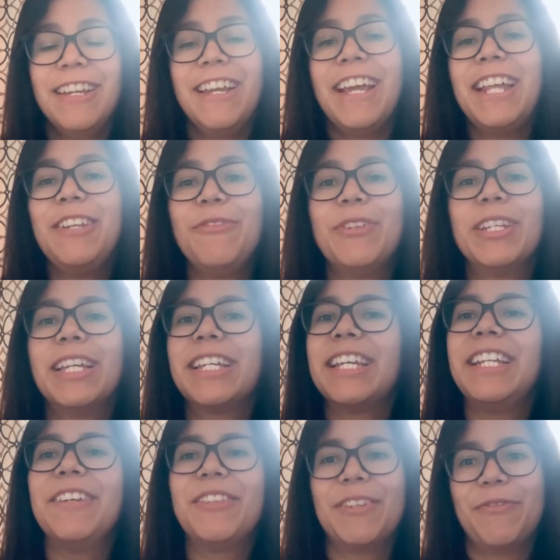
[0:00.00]
and if you like
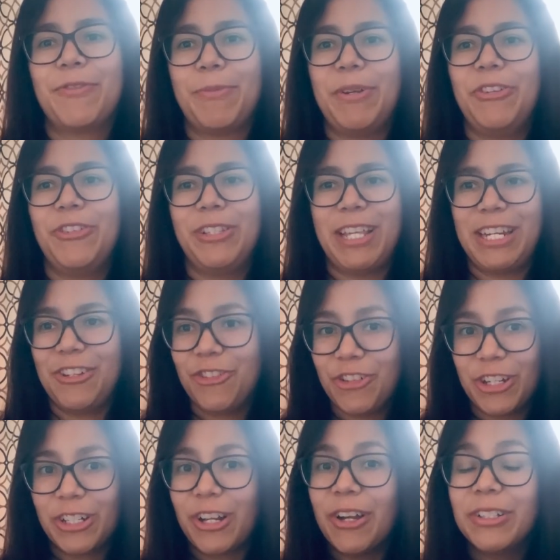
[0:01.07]
any of the information that is
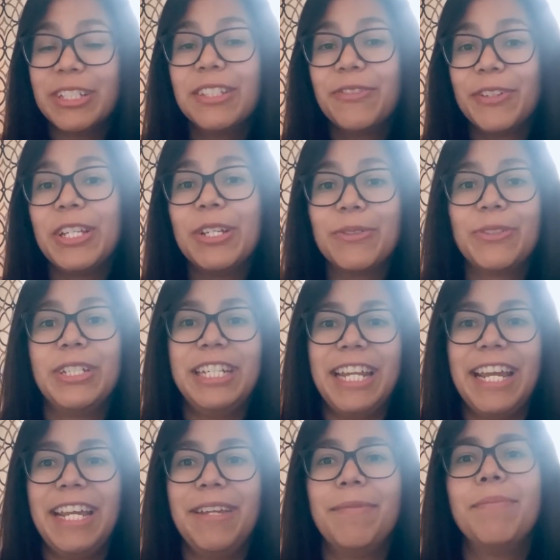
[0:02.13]
shared on this video
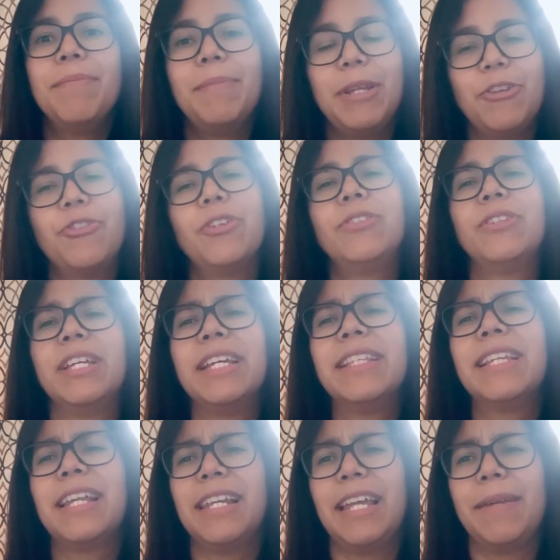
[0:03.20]
today, make sure to hit
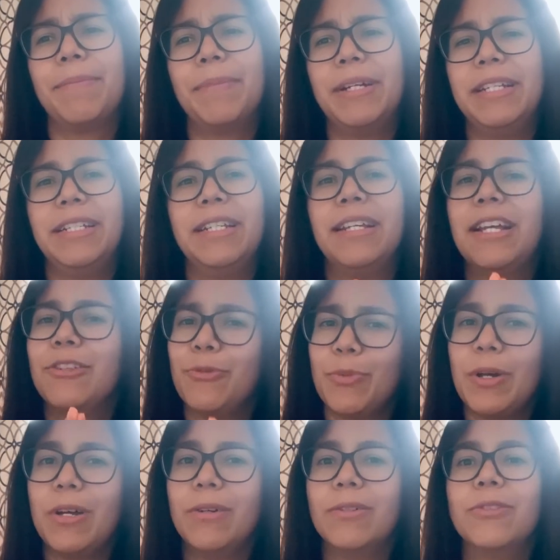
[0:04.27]
that like button as
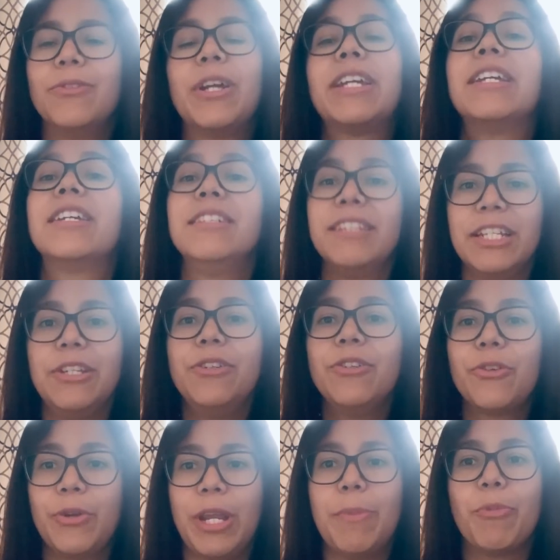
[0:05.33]
well so I can continue to
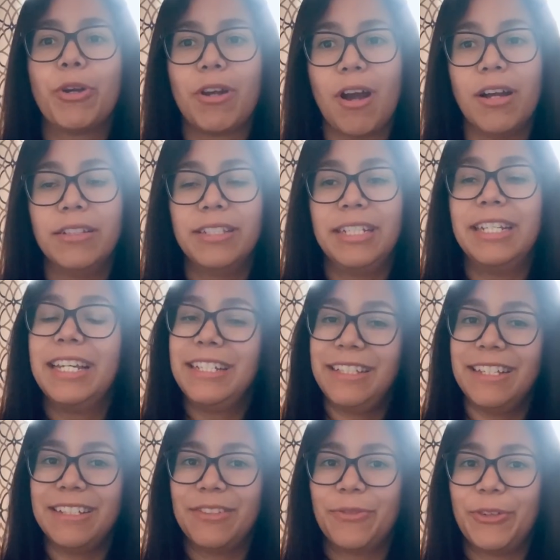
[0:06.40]
create more content like
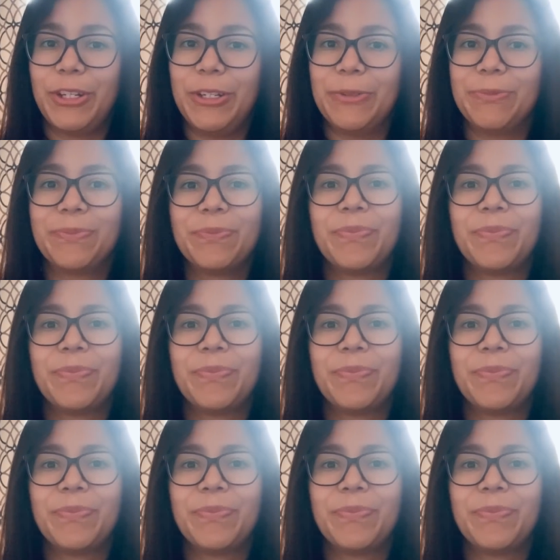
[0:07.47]
this for you.